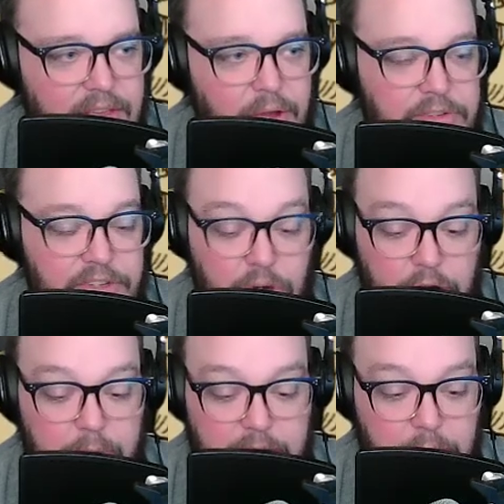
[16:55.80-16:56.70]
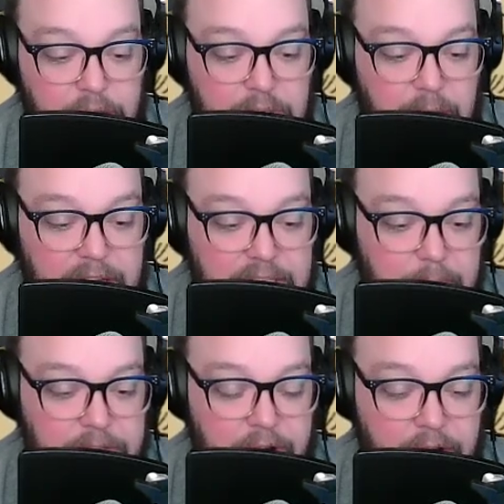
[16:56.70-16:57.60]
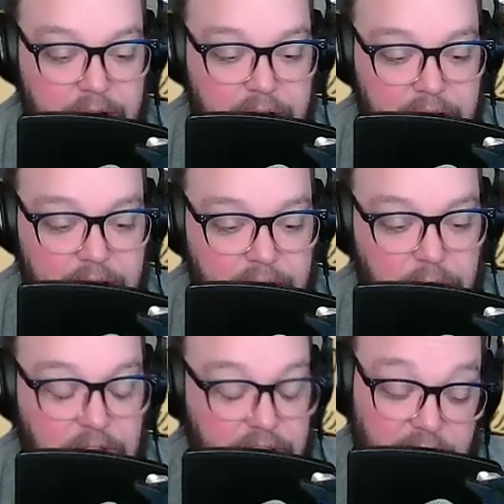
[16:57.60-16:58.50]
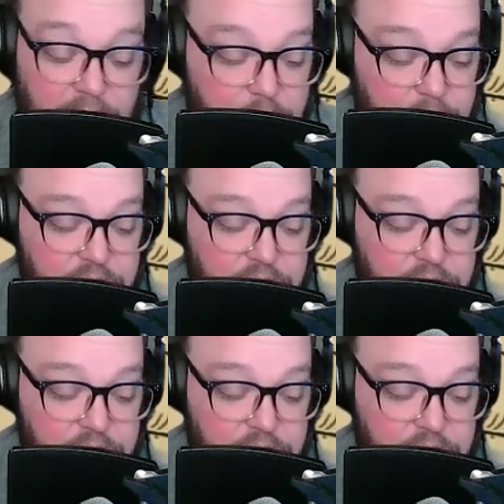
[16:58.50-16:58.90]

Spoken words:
He goes, you know anybody who wants to buy a cemetery? He goes, I'll sell it